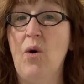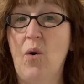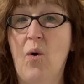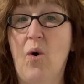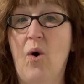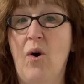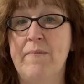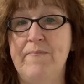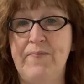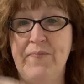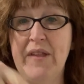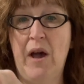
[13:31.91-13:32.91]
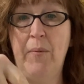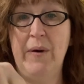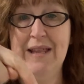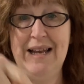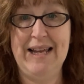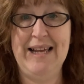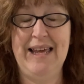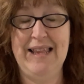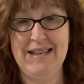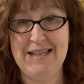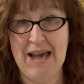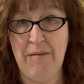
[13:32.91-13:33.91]
or I'll put the link
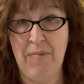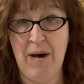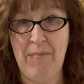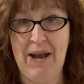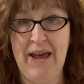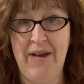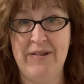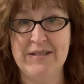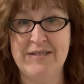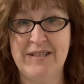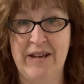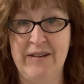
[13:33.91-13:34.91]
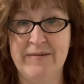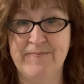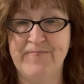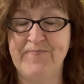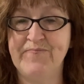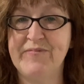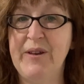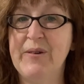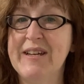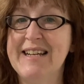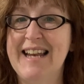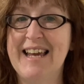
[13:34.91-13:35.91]
in the down bar below, so you
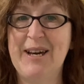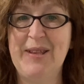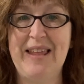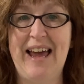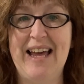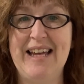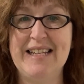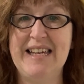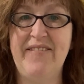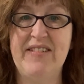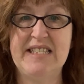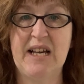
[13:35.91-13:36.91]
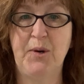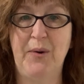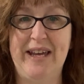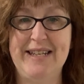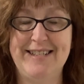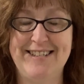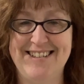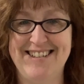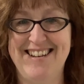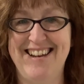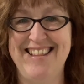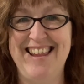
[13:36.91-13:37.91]
can click on that and give us £1
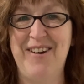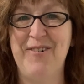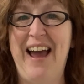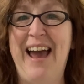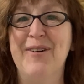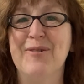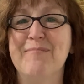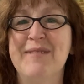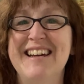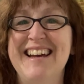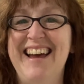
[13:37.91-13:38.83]
and that will help.